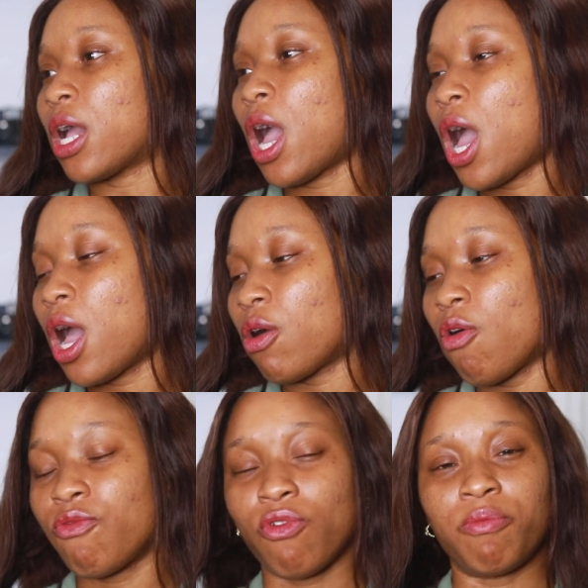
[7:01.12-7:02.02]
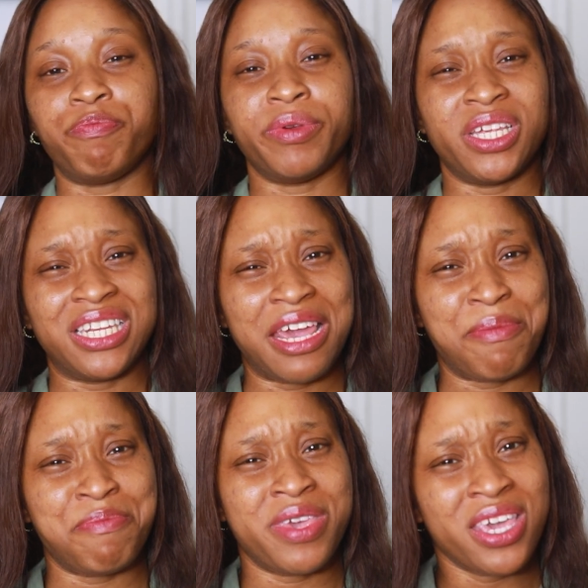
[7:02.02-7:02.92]
God forbid,
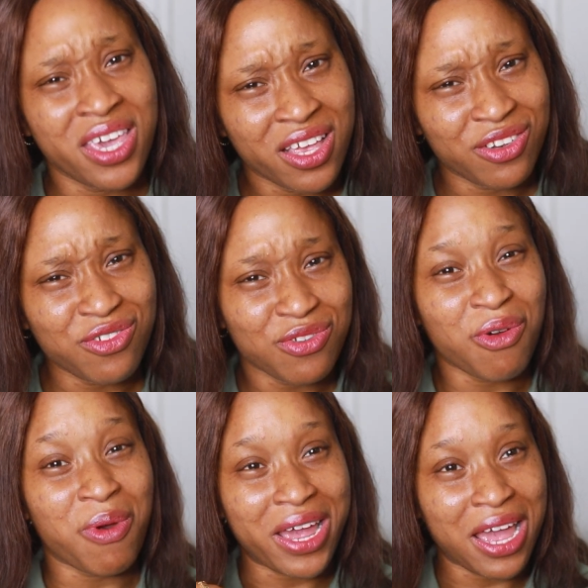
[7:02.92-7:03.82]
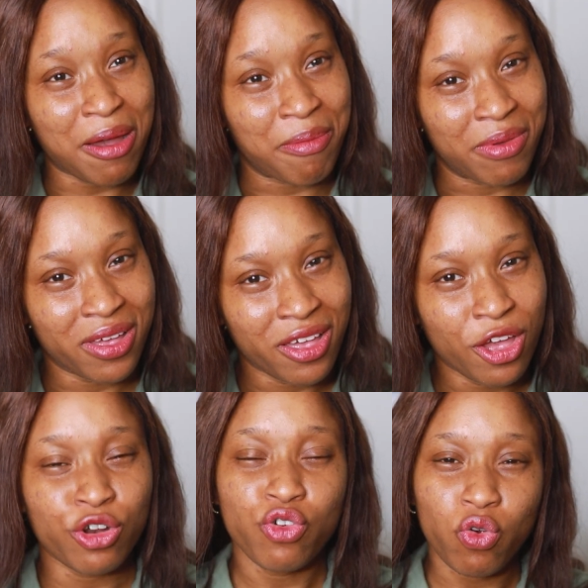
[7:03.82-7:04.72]
me. Do you know who I am?
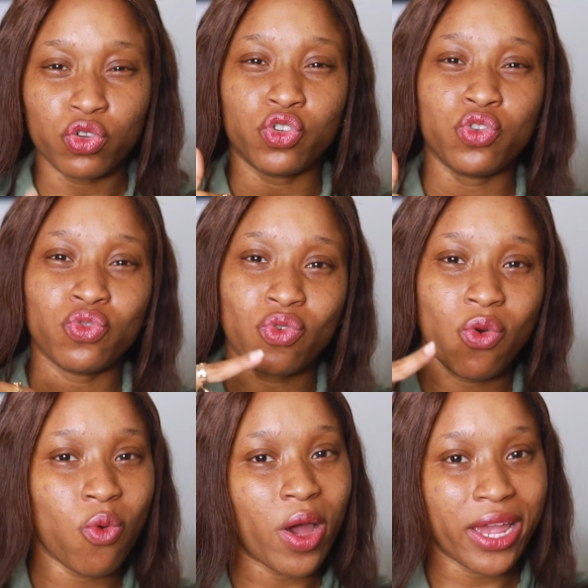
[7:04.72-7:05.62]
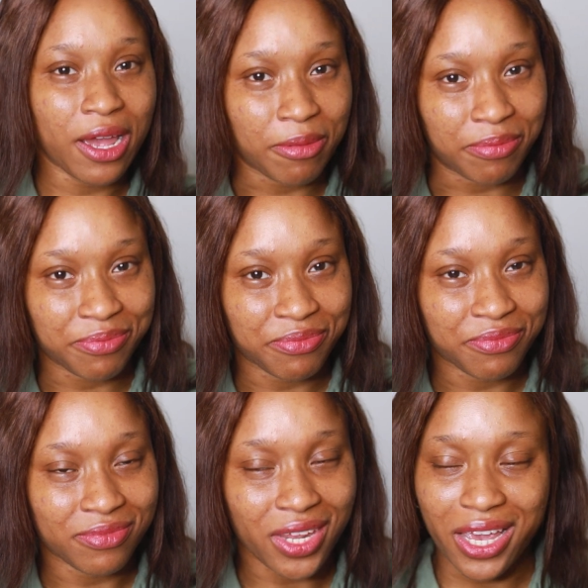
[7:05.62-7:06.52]
No, do you know who I am?
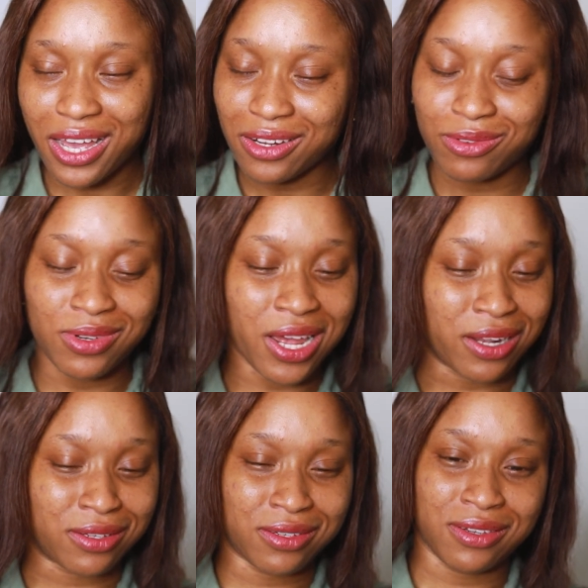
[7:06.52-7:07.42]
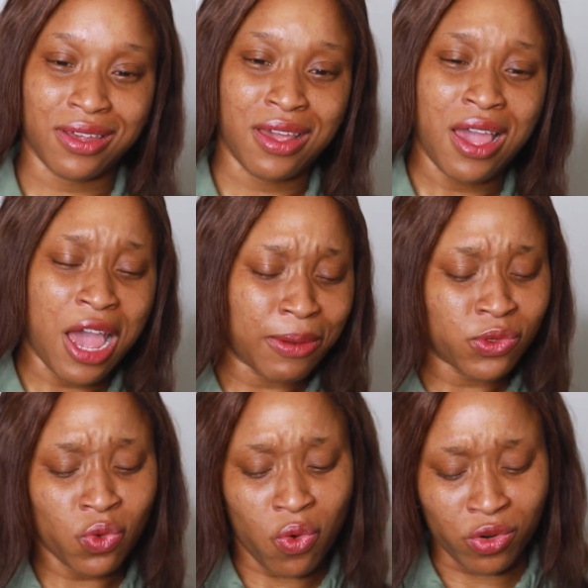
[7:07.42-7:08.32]
I can't do that. I'm
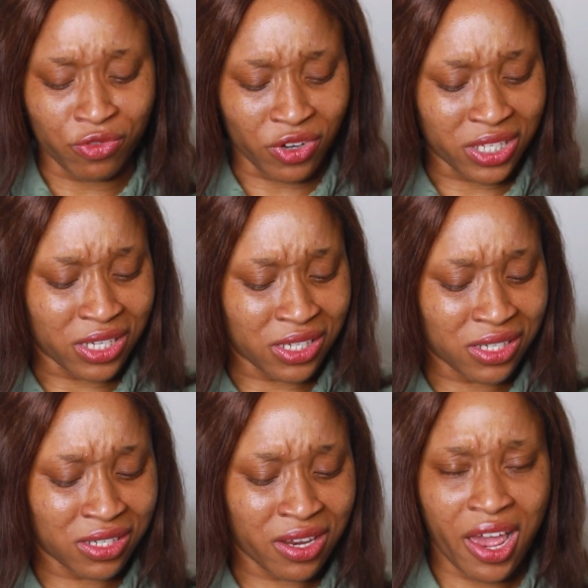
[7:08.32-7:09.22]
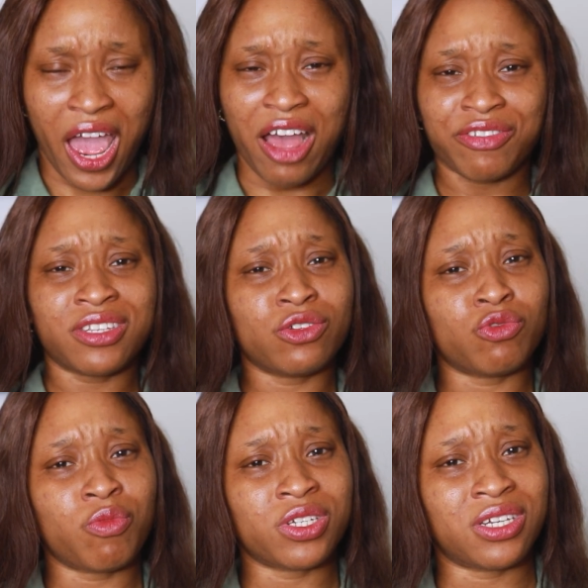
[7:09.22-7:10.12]
too old for this. I've seen
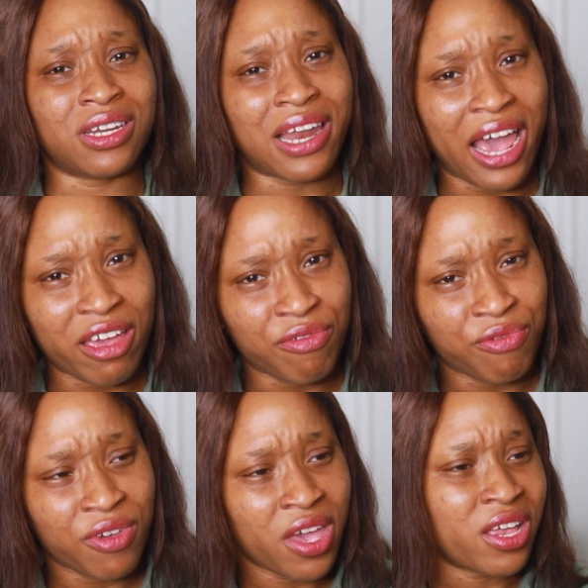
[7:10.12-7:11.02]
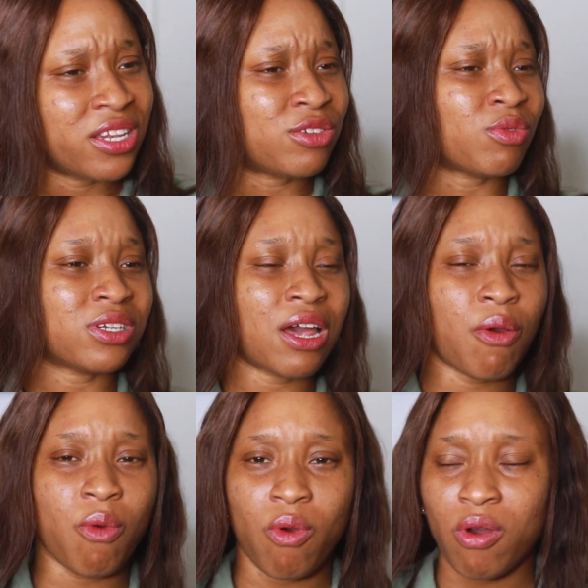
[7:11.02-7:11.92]
too much in life. This one, that
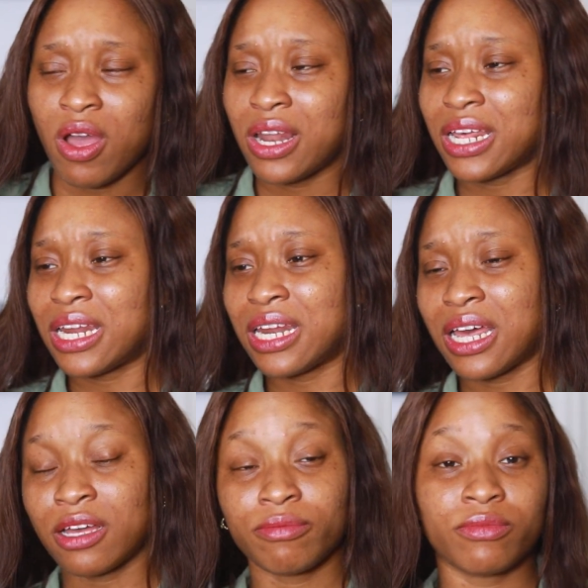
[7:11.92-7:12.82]
one, I